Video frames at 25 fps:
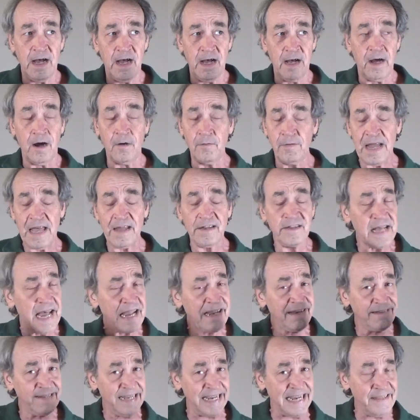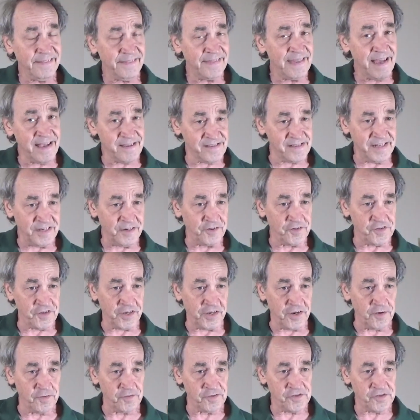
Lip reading: around 19,000 years ago.